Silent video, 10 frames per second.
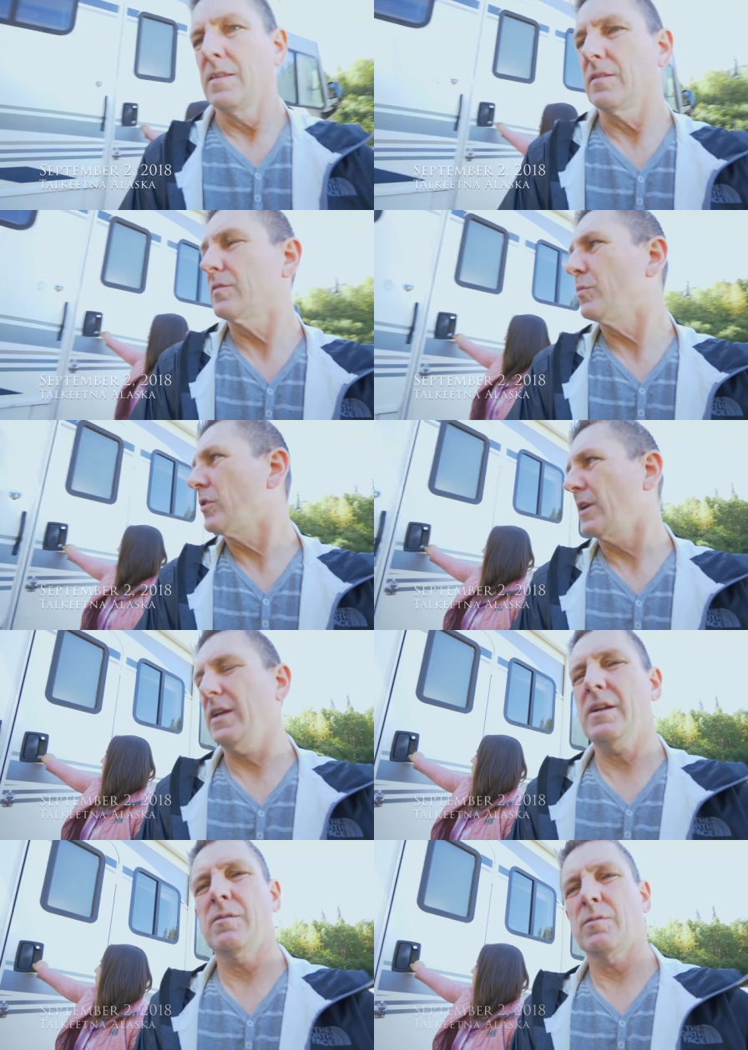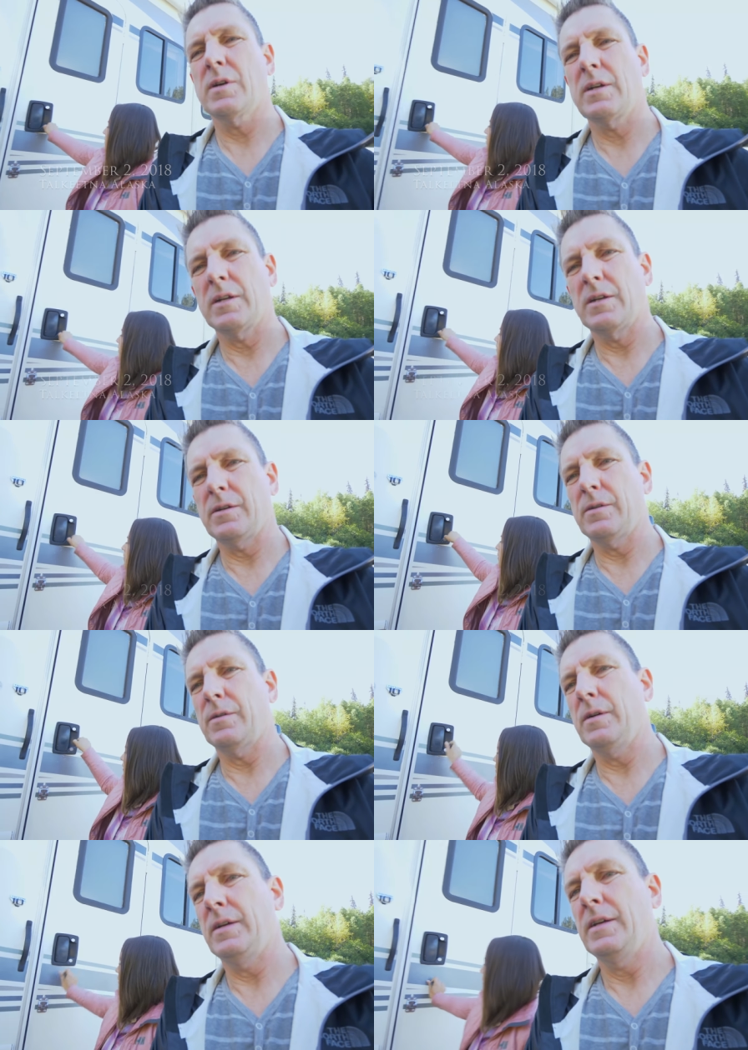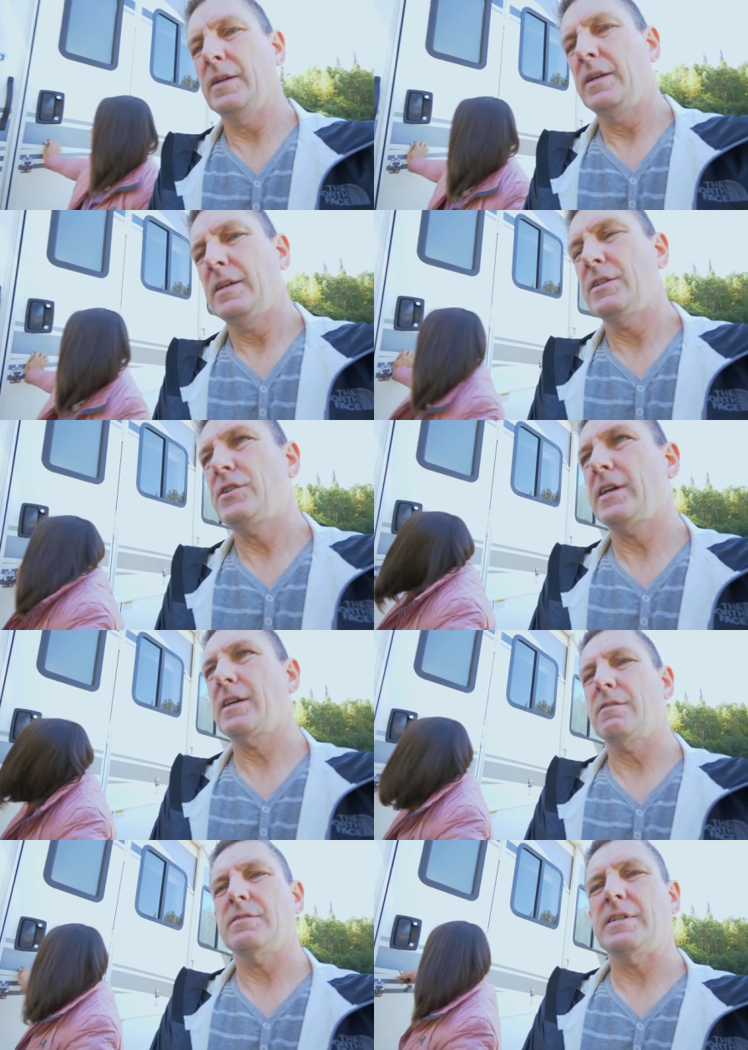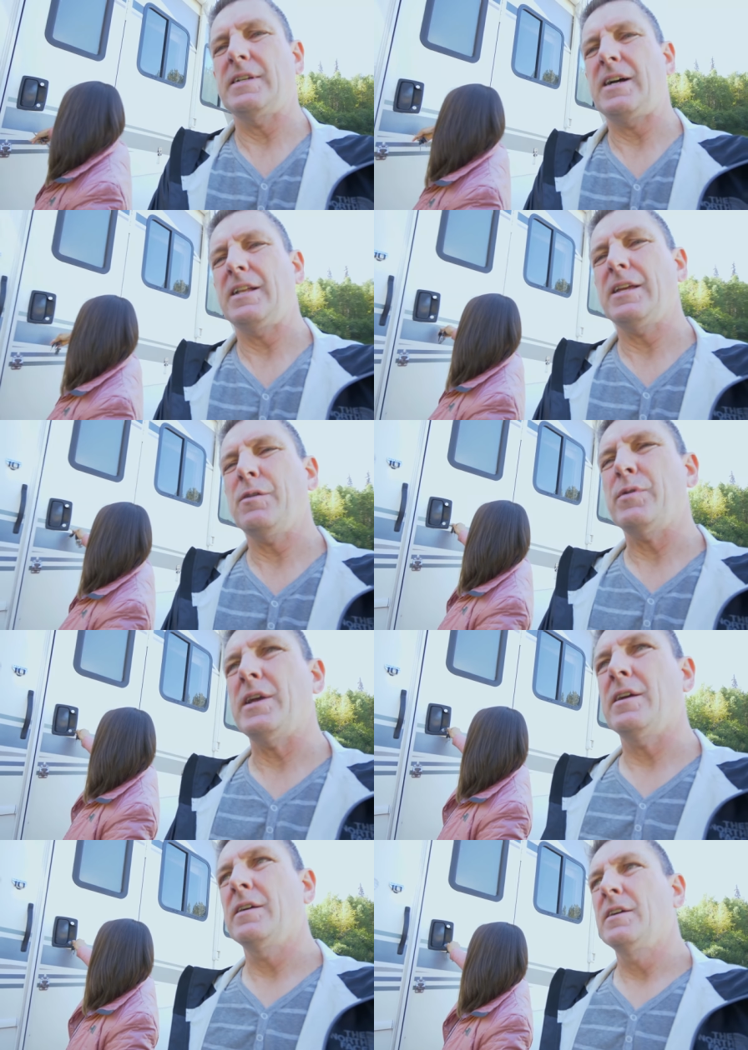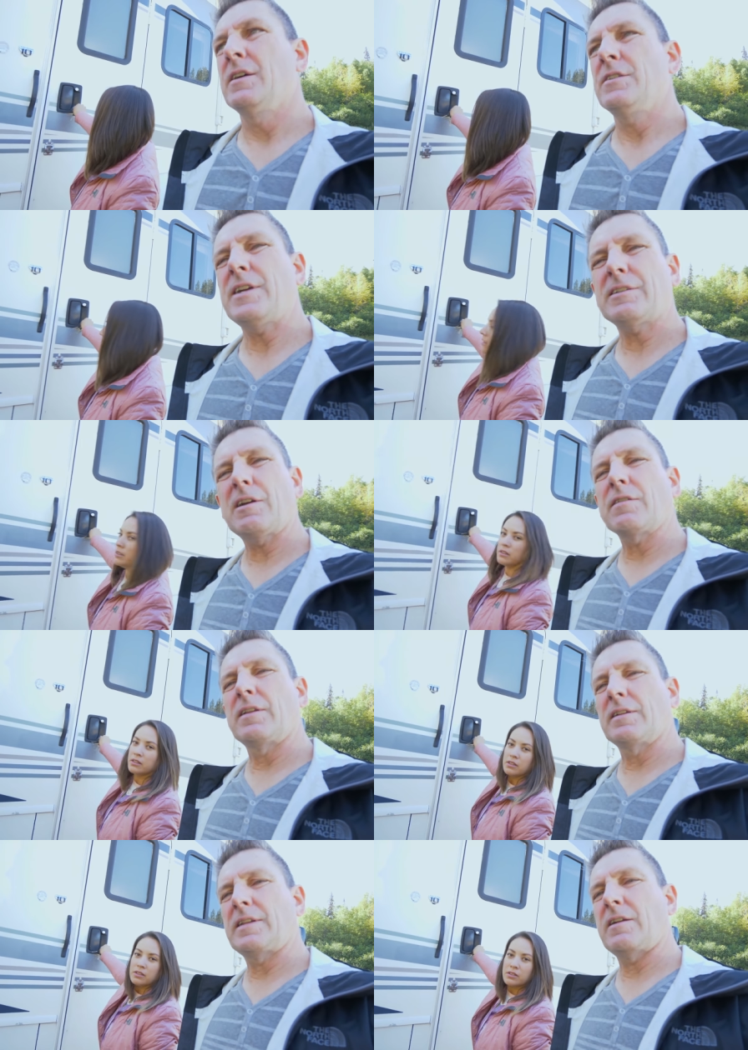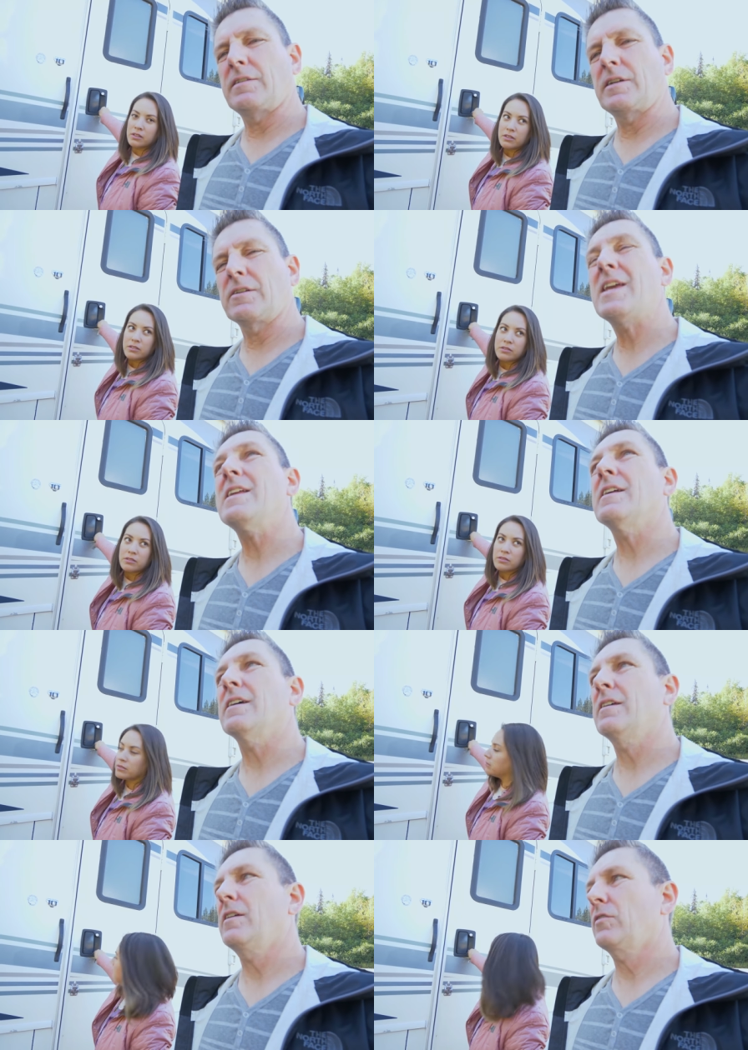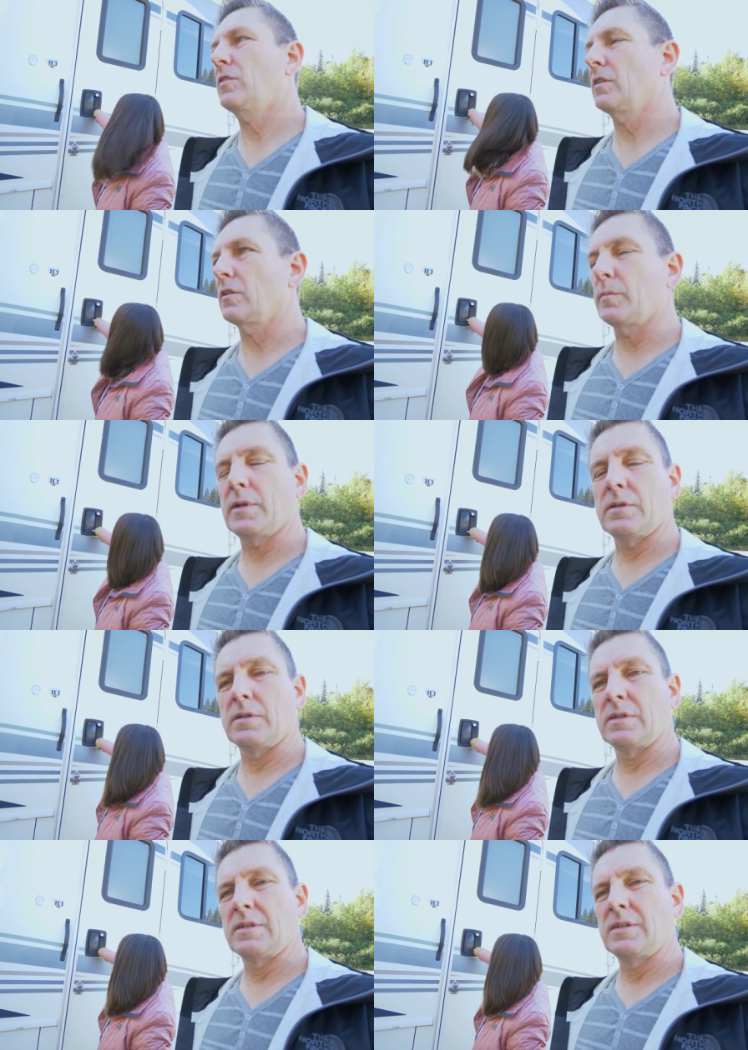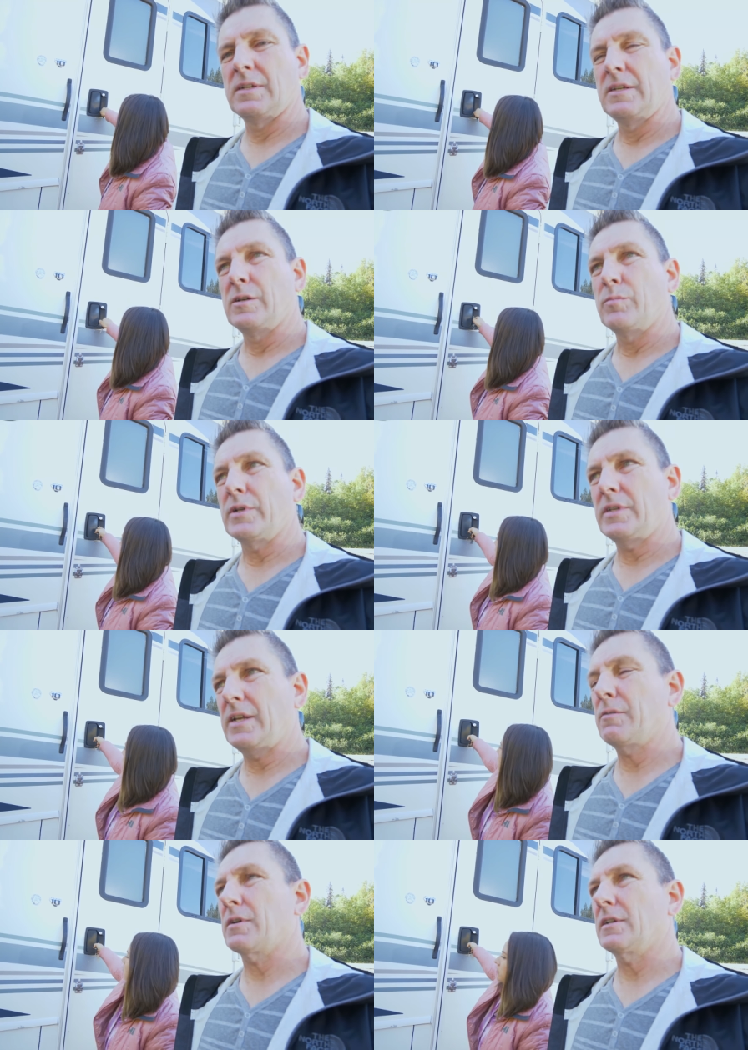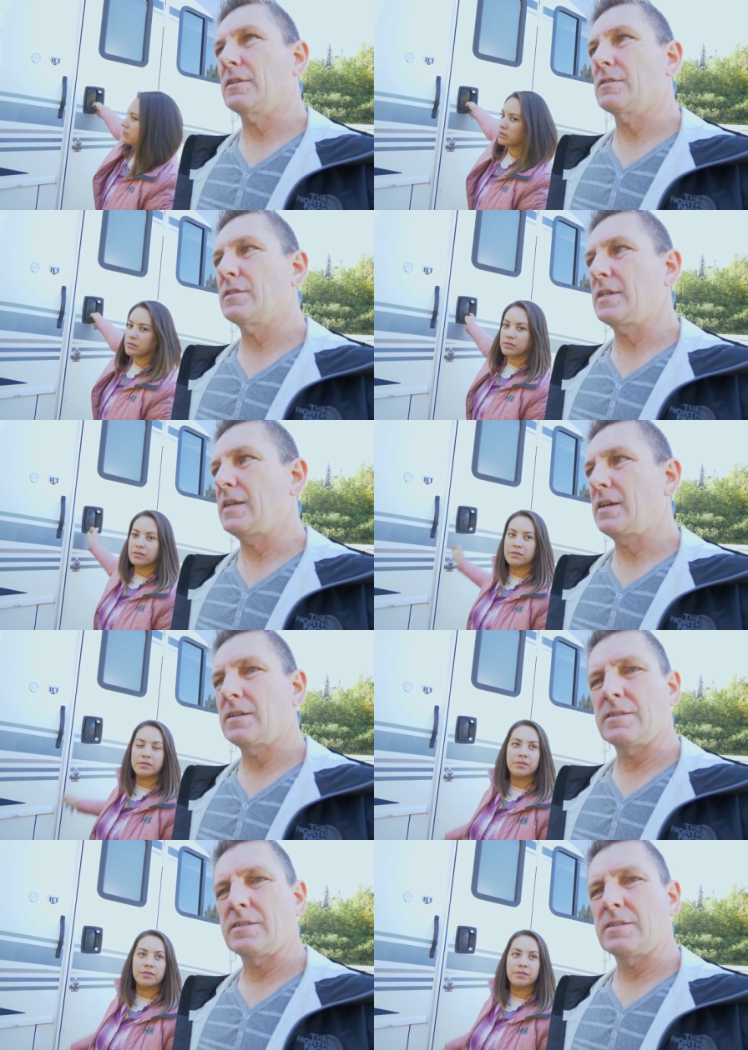This morning, we're gonna go and check out Denali. We checked out the little town of Talkeetna yesterday a little bit, but today we're gonna go see